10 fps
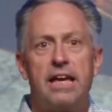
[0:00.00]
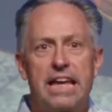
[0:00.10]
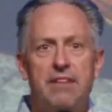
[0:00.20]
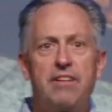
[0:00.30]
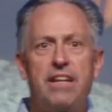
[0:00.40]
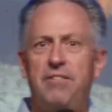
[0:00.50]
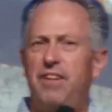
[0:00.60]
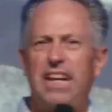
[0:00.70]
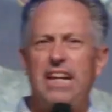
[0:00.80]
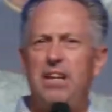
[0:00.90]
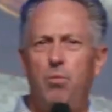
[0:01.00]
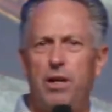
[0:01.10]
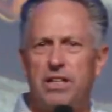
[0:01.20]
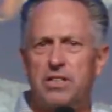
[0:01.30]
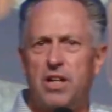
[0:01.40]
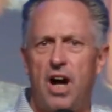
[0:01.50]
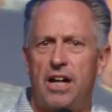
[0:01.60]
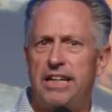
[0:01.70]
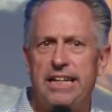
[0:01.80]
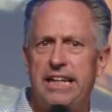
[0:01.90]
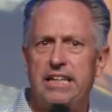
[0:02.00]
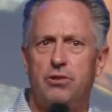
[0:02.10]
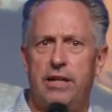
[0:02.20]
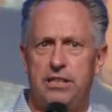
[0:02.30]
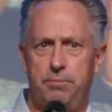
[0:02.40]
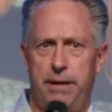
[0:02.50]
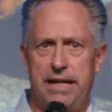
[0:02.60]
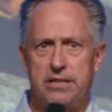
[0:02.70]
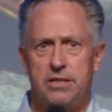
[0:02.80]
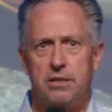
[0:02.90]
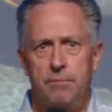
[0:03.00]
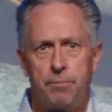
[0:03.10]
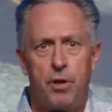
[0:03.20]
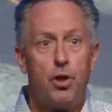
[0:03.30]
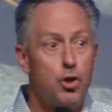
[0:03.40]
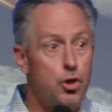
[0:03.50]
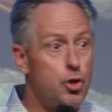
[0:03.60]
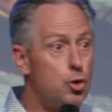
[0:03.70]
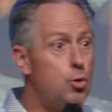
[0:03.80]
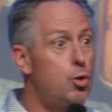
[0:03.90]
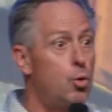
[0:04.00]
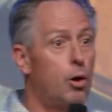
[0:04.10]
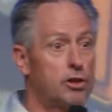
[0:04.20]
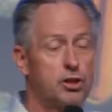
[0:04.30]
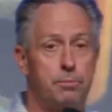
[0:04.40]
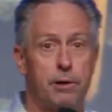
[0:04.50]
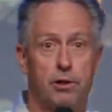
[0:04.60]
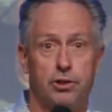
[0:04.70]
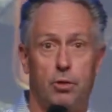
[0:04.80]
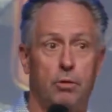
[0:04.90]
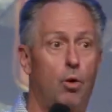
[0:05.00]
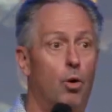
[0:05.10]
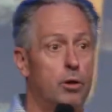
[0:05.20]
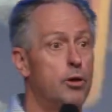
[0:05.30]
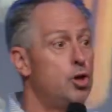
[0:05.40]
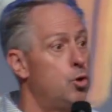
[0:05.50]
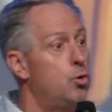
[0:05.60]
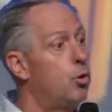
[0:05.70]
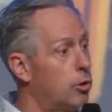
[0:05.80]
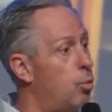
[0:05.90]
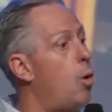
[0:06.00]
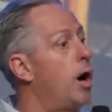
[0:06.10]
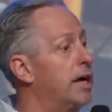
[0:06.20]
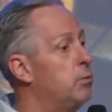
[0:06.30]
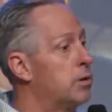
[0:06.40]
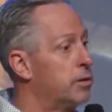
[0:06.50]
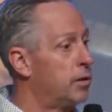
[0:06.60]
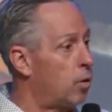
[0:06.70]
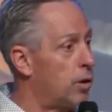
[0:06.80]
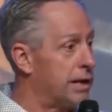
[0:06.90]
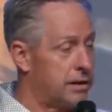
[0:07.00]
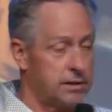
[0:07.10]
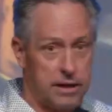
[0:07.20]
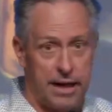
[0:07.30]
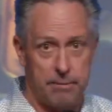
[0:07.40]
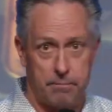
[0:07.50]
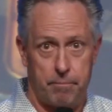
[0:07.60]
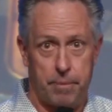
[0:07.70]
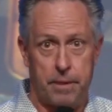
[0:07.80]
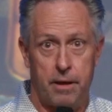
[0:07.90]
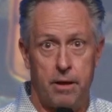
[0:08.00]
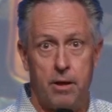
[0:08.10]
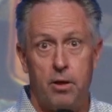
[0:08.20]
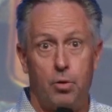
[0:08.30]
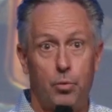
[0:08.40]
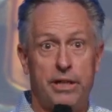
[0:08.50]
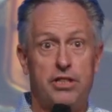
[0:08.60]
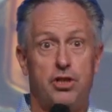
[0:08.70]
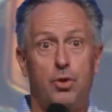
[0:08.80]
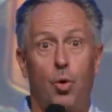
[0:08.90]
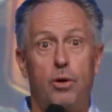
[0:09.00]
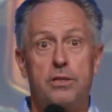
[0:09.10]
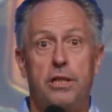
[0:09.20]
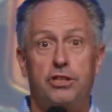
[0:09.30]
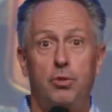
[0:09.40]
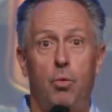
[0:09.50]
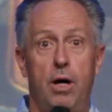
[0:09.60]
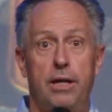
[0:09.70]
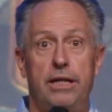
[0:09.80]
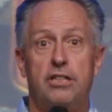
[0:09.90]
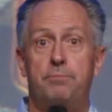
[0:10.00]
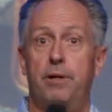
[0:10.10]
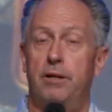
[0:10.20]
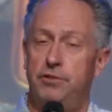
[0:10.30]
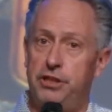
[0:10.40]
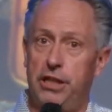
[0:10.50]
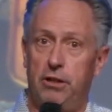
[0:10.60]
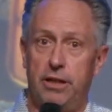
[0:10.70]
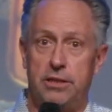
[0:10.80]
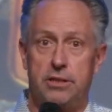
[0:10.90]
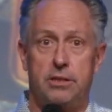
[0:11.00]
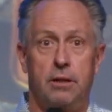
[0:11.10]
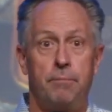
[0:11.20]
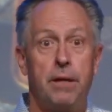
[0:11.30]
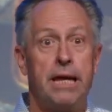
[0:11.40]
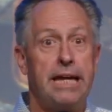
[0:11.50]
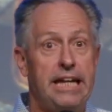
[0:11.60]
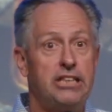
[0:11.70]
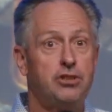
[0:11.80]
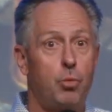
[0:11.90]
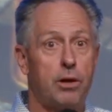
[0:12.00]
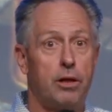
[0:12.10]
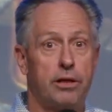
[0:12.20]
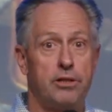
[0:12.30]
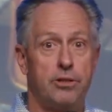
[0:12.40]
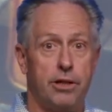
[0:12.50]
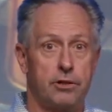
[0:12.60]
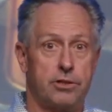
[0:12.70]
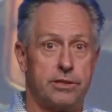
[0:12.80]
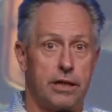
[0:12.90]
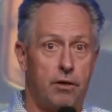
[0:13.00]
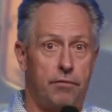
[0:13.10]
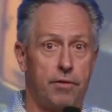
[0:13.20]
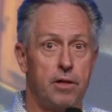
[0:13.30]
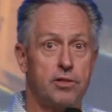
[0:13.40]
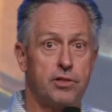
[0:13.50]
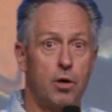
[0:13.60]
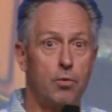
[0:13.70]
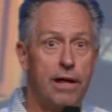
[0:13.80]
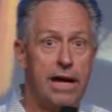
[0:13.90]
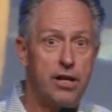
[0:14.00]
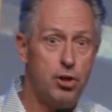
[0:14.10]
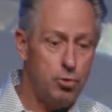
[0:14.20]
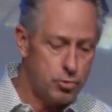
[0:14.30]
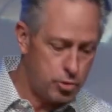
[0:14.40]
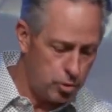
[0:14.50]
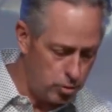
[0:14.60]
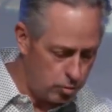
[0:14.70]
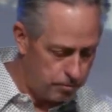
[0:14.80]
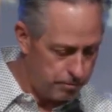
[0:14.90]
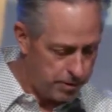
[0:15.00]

even if anyone is caught in any trespass, you who are spiritual or you who are walking with the Lord at the time, restore such a one in a spirit of gentleness, each one looking to yourself, so that you too